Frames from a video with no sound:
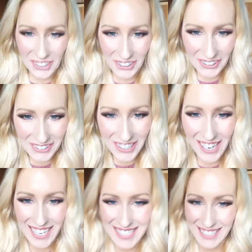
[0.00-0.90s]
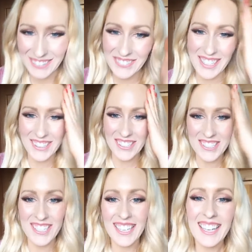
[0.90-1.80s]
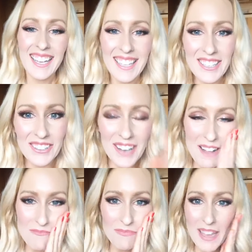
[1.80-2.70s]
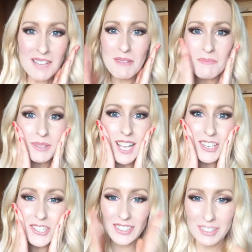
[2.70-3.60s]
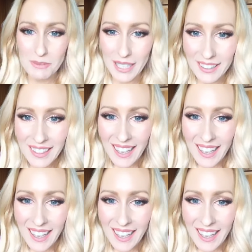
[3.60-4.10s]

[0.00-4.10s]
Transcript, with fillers: you guys. Oh my gosh. You're um, making me blush a little bit.